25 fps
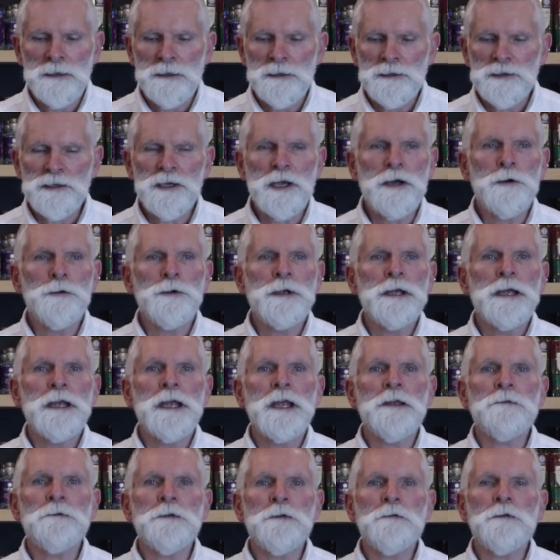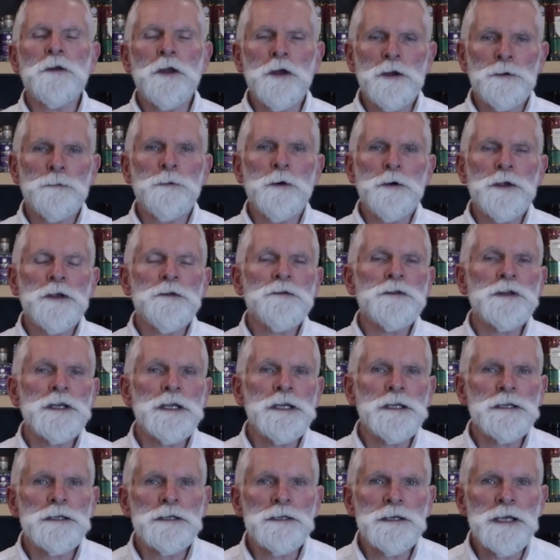So if you've liked what you've
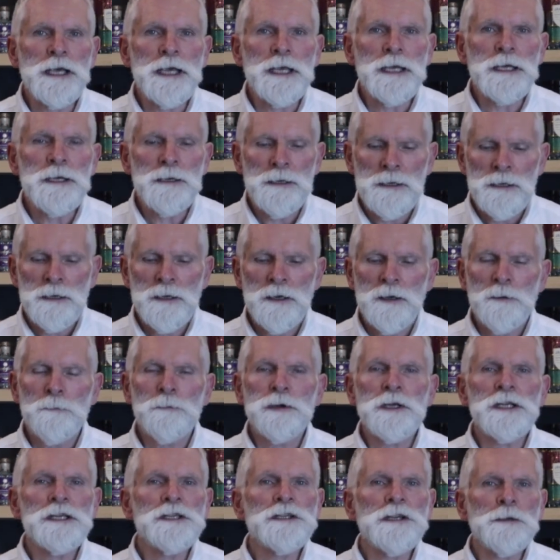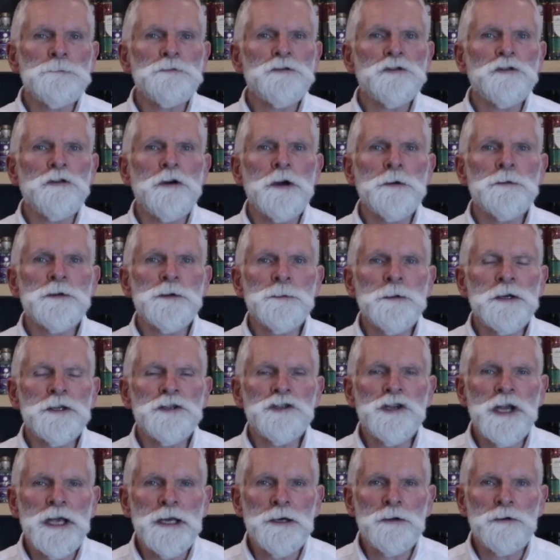seen today, please subscribe to my
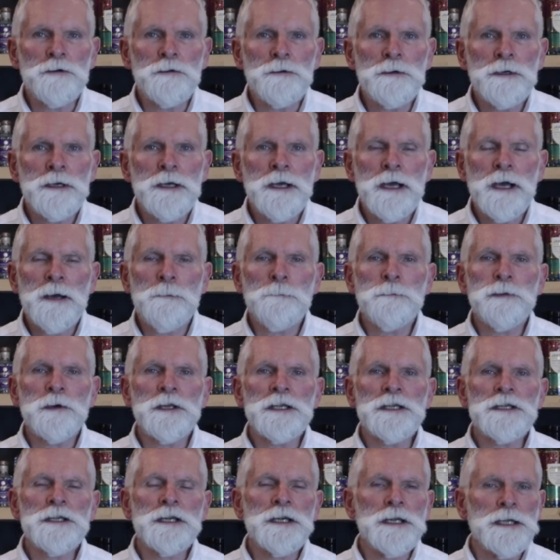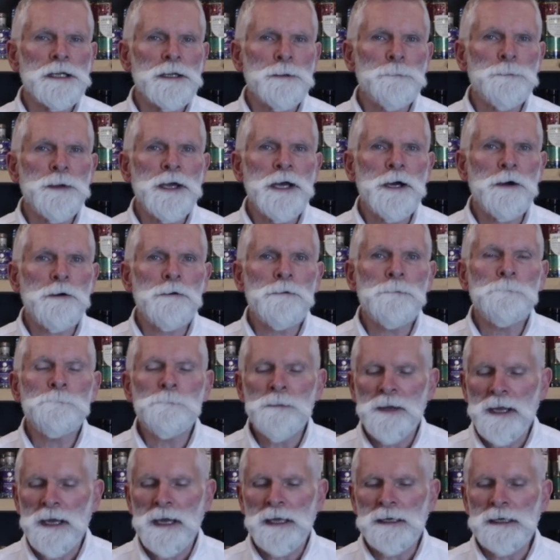channel and please click the bell,
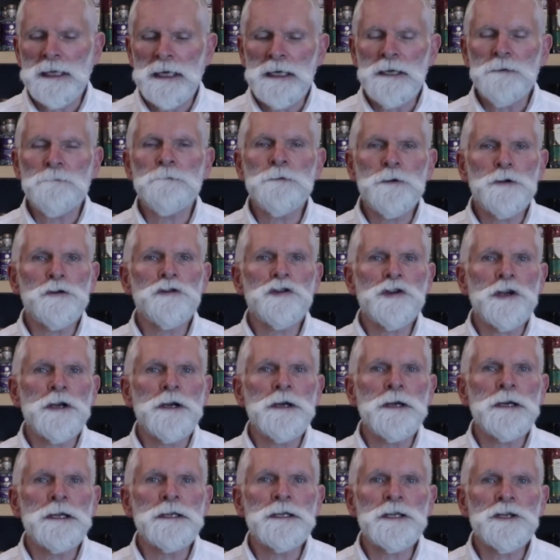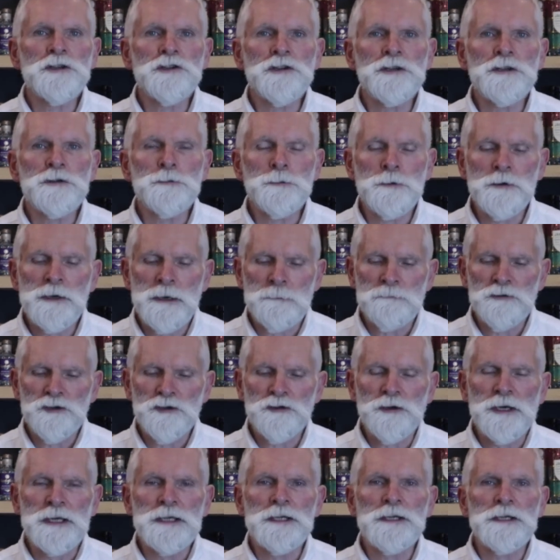and any future editions will come
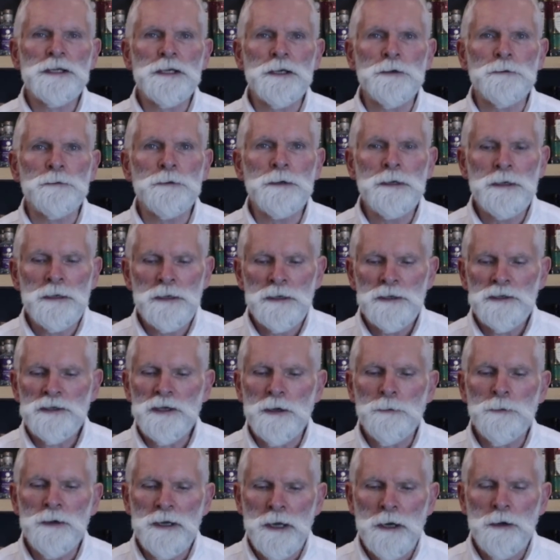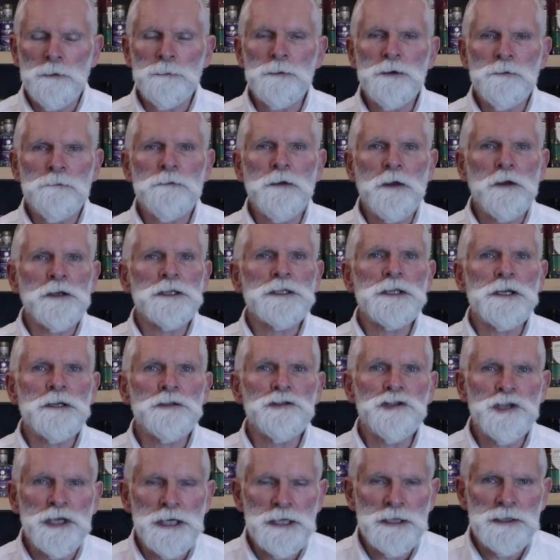straight to you. So we hope you've liked our
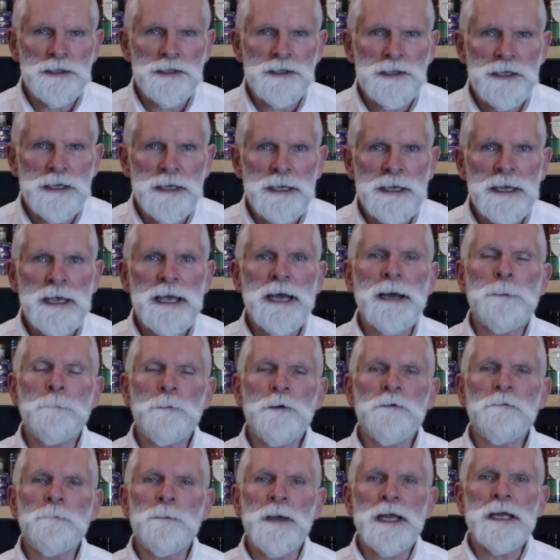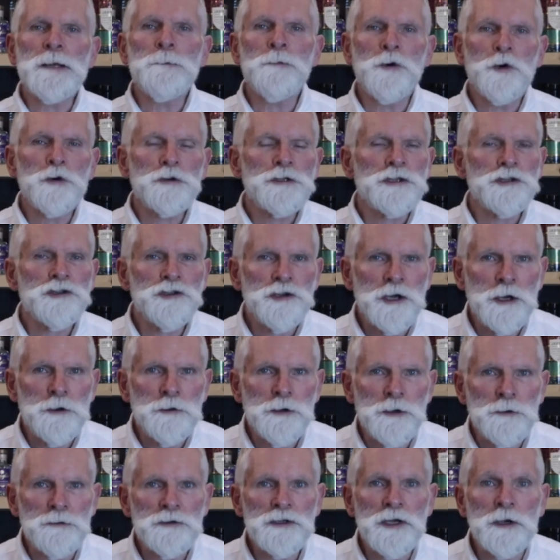gins, and we've many more to show
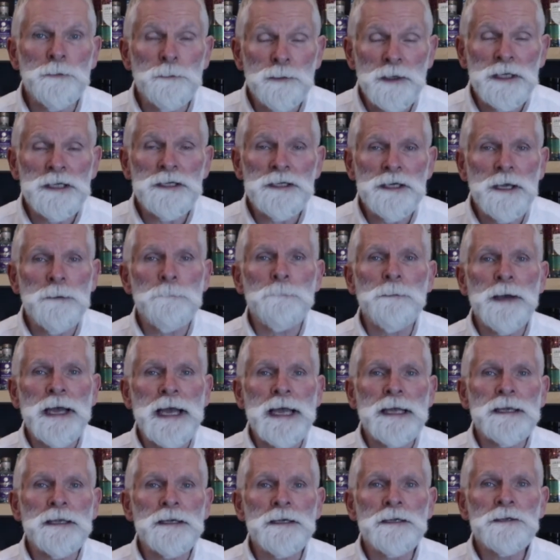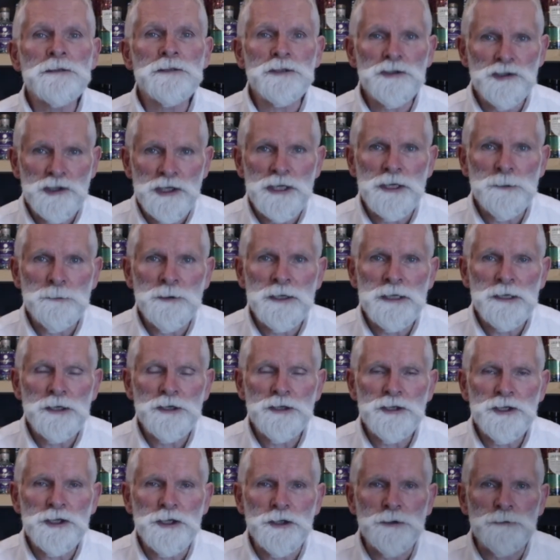you, so please come back to Gin
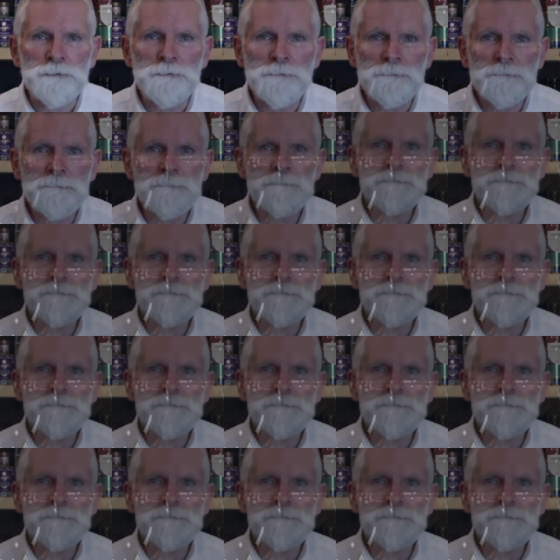Opinion soon.